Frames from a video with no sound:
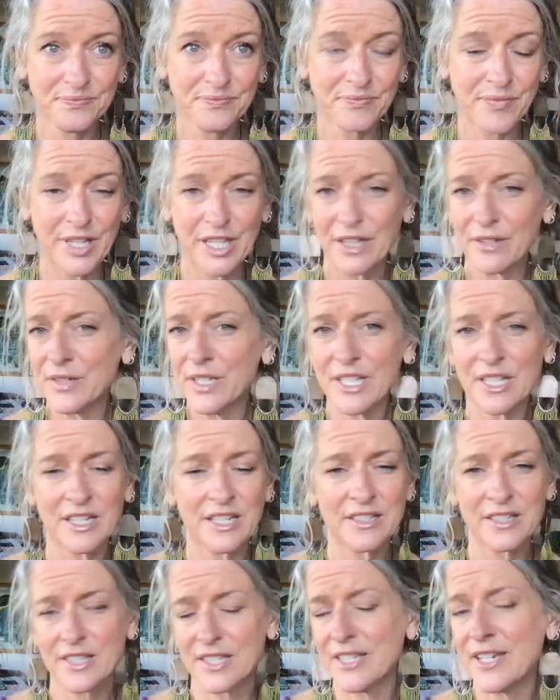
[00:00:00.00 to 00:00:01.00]
like it,
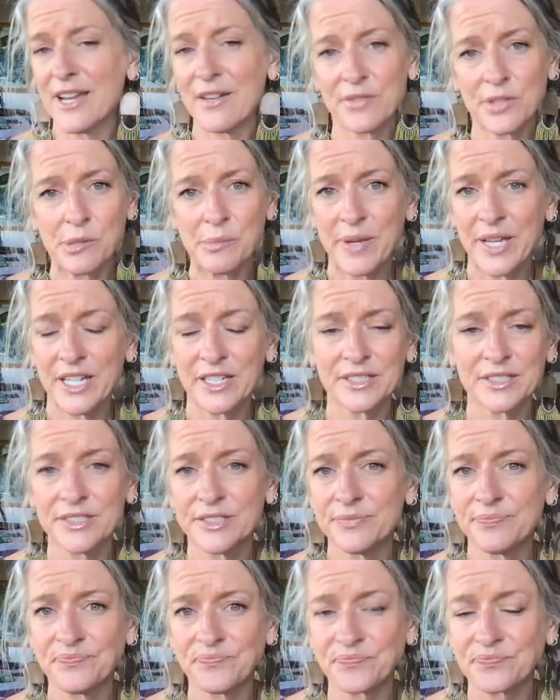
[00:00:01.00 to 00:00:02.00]
it's never
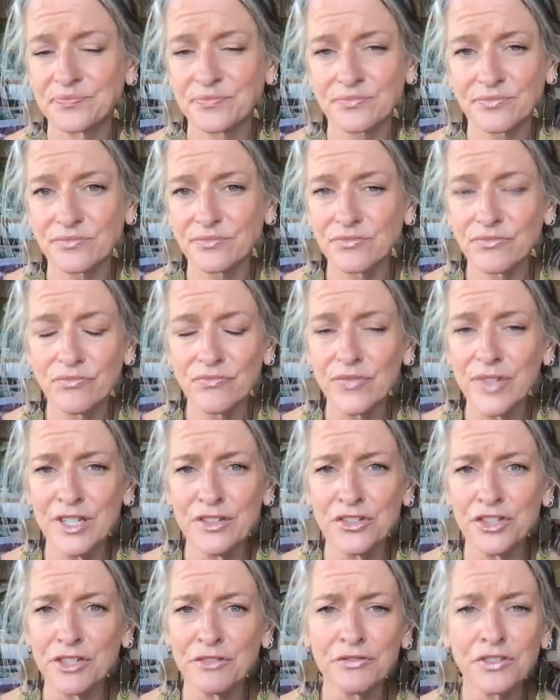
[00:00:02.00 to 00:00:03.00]
been
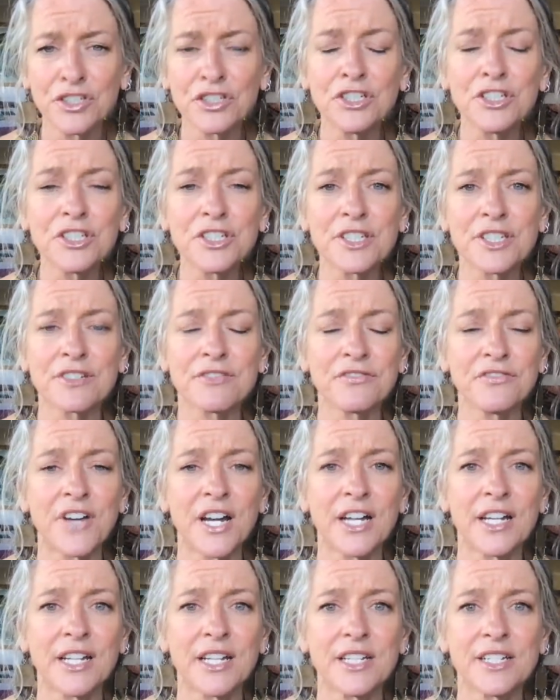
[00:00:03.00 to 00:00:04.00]
difficult to
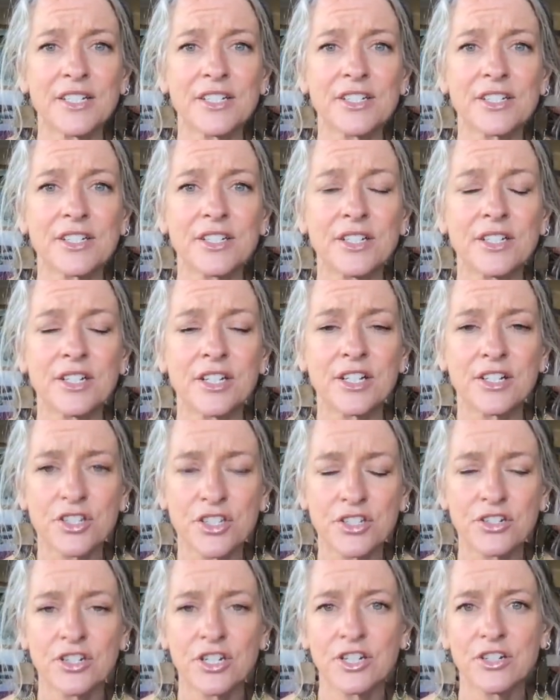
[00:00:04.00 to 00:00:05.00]
find a
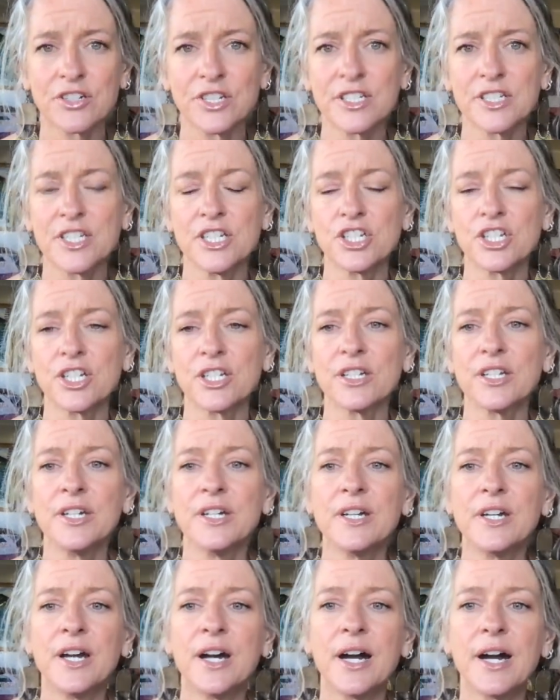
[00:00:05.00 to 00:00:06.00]
studio to teach in.
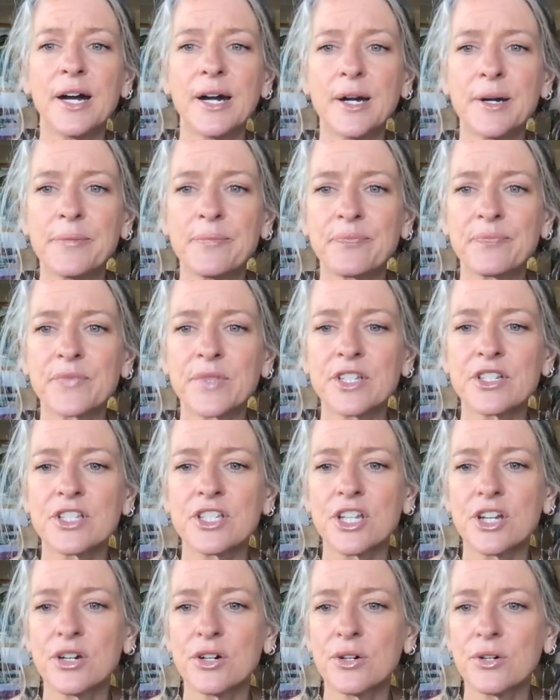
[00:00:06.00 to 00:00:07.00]
Um,
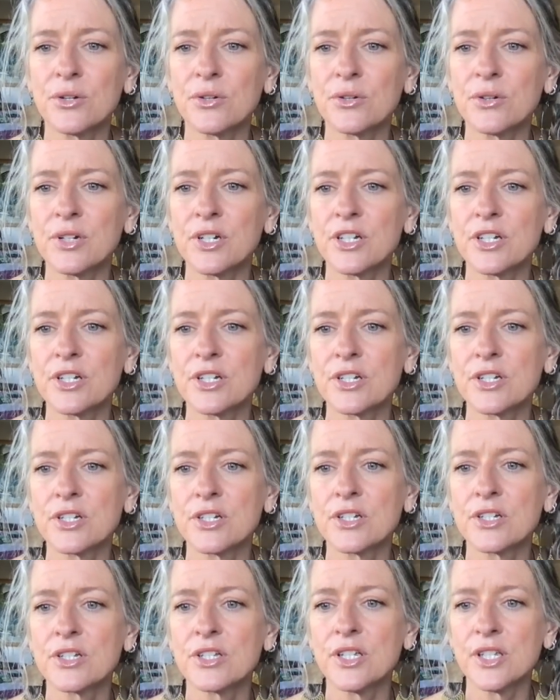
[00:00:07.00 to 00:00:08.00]
so,
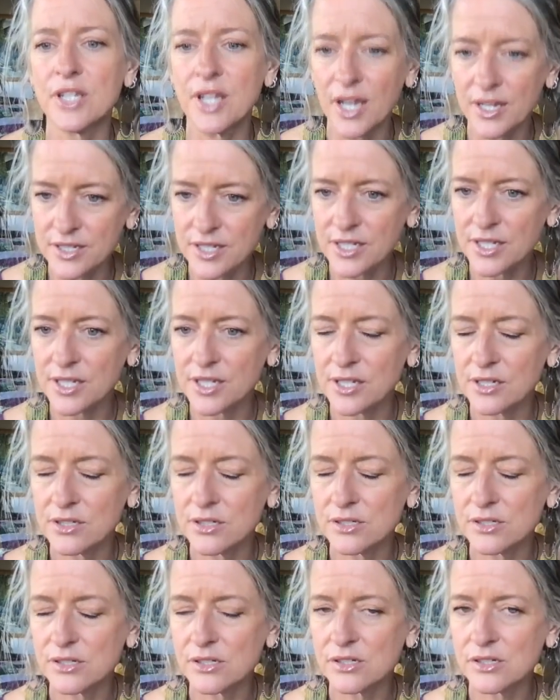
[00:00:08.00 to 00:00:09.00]
yes.
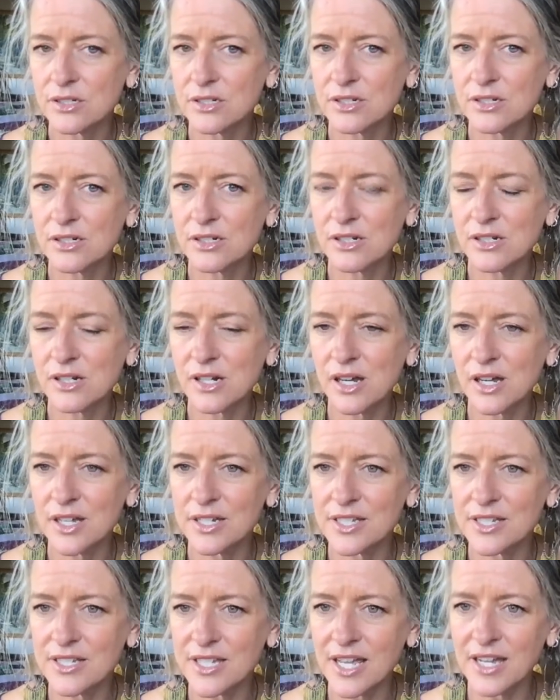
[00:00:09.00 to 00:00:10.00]
Uh,
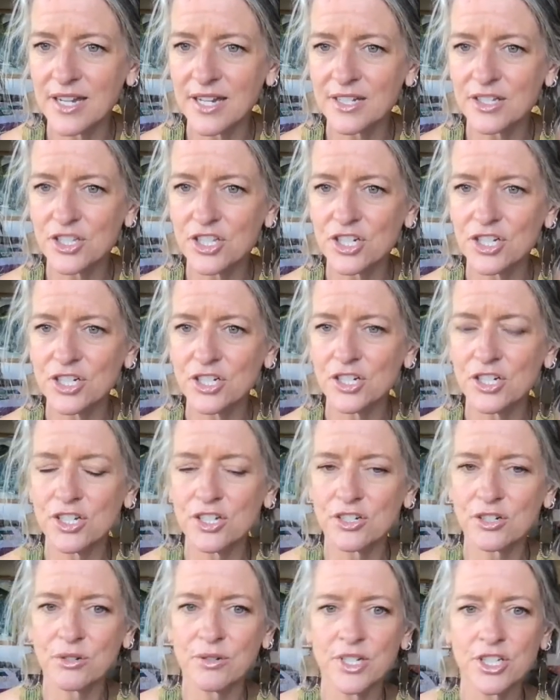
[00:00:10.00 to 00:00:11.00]
does that answer
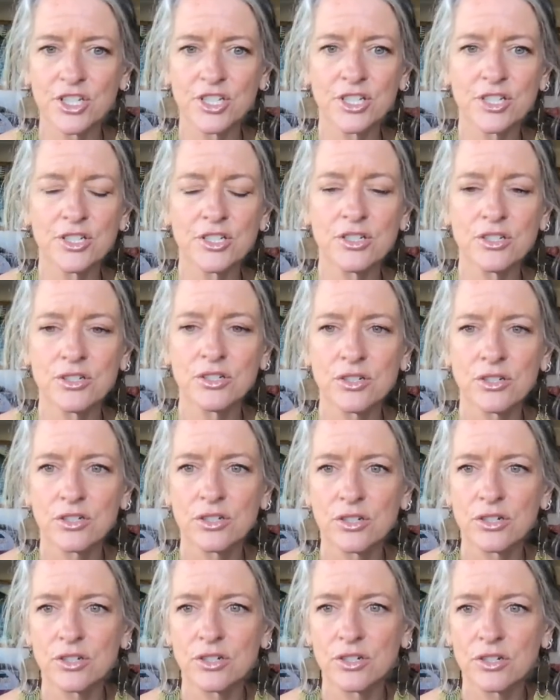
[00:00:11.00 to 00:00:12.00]
your question?
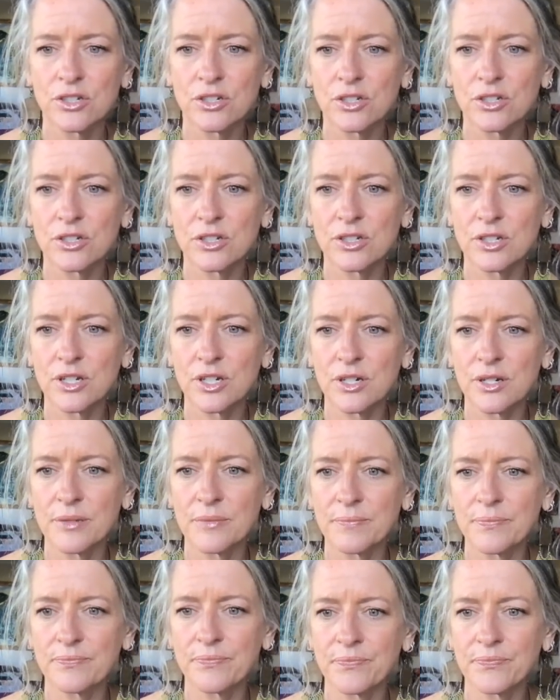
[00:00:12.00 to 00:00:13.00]

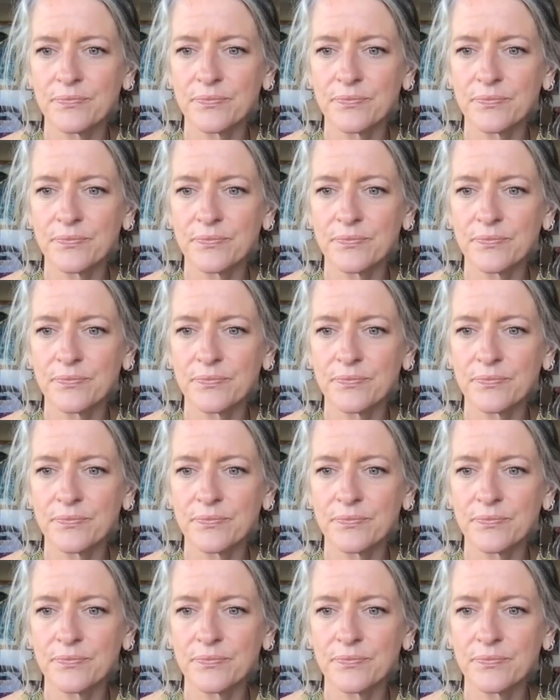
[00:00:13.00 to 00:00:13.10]
Um,